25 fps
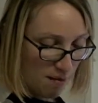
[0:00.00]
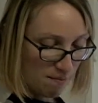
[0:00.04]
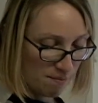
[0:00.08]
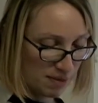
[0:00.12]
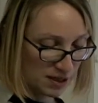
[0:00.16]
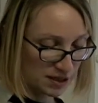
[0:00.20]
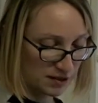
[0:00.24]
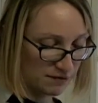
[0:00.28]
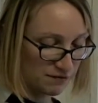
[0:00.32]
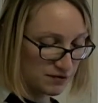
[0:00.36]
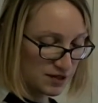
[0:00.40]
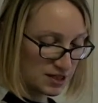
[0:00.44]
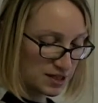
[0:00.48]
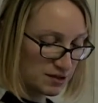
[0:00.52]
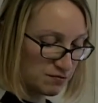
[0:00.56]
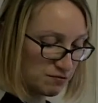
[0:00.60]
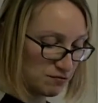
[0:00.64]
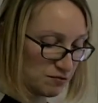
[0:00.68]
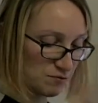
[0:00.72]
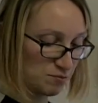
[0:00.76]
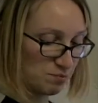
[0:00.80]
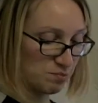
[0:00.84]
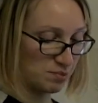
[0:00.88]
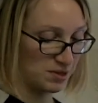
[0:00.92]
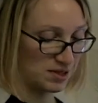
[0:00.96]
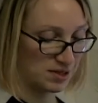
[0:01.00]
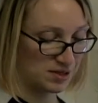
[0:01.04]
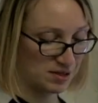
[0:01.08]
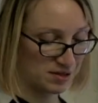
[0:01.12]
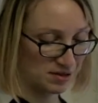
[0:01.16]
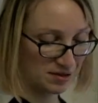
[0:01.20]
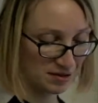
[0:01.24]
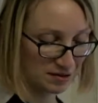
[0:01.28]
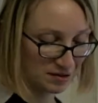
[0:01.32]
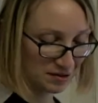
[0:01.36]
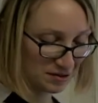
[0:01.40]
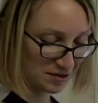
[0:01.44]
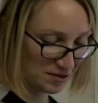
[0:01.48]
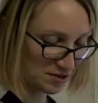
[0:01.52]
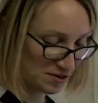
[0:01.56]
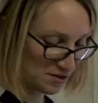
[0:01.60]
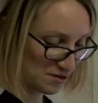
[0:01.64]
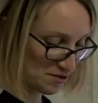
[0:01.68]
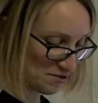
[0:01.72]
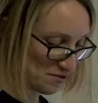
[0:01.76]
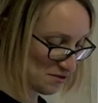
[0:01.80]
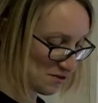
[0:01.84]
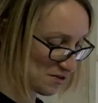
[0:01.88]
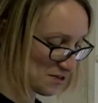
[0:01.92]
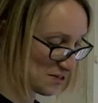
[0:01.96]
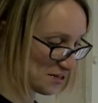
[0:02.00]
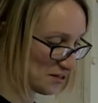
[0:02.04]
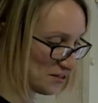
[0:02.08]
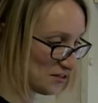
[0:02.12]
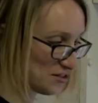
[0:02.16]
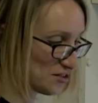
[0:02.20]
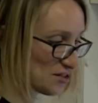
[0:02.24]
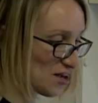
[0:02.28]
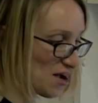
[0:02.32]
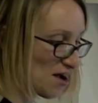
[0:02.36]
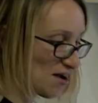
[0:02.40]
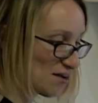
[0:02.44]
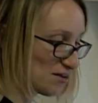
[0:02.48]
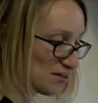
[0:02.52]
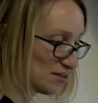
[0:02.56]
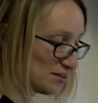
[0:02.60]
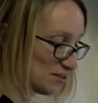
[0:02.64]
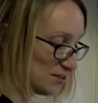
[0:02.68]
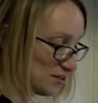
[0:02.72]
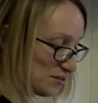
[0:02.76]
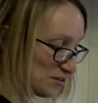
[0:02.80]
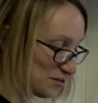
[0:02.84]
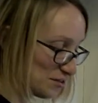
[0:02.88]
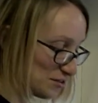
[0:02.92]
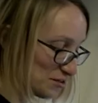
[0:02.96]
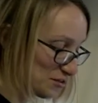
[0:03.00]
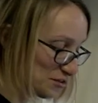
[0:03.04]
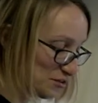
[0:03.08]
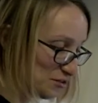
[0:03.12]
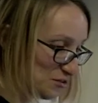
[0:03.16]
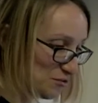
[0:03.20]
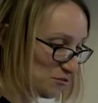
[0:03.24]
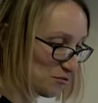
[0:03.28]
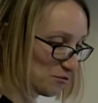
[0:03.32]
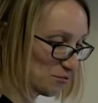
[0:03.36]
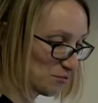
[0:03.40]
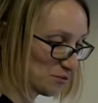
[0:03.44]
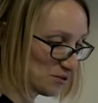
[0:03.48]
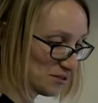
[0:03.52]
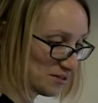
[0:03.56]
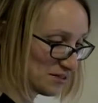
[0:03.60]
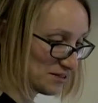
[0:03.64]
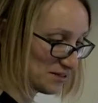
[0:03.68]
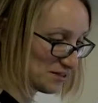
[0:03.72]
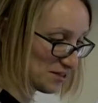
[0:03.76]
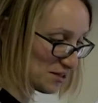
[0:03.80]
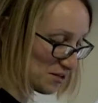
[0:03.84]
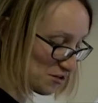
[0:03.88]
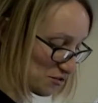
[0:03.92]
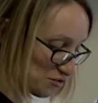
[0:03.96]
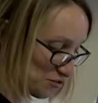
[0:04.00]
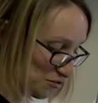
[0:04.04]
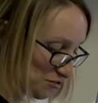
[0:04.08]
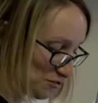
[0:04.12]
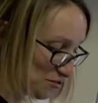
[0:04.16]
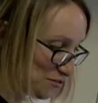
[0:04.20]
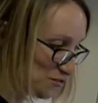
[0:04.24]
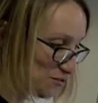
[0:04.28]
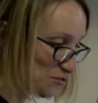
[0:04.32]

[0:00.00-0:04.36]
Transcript: But this would be an entirely new presentation.